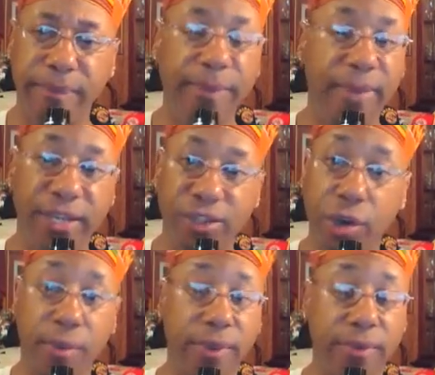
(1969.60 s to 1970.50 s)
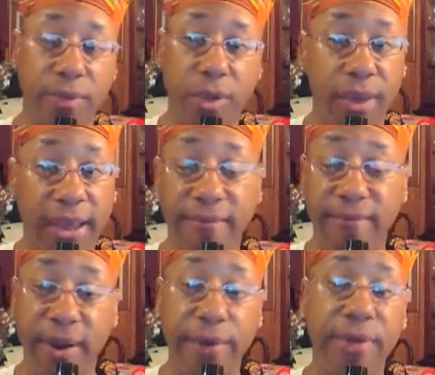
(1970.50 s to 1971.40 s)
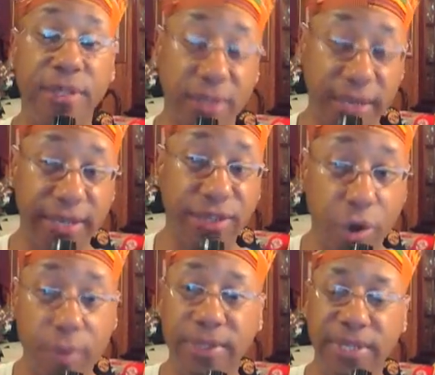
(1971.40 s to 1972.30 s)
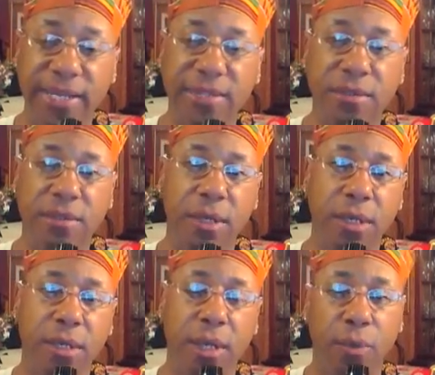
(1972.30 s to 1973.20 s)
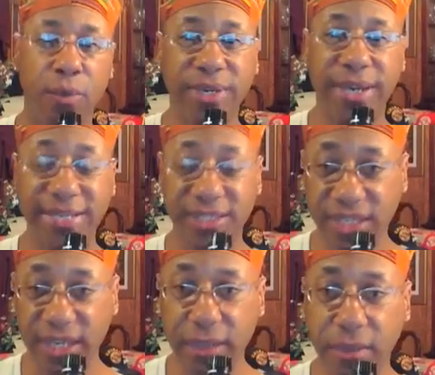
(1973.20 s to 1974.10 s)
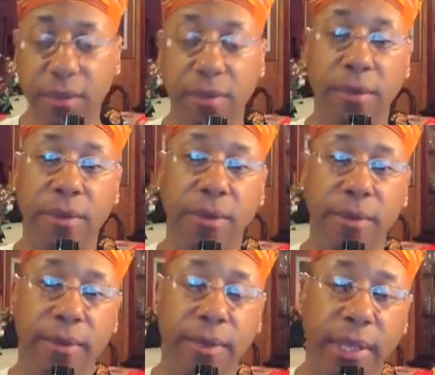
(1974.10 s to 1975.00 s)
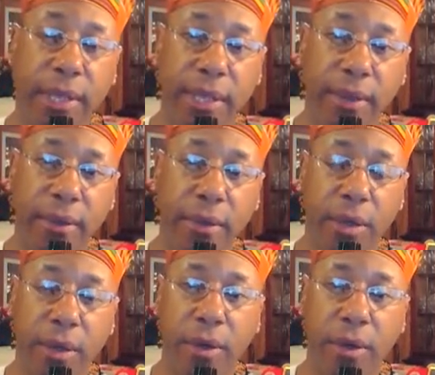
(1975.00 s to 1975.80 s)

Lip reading: people interpret, have various interpretations of what they see, and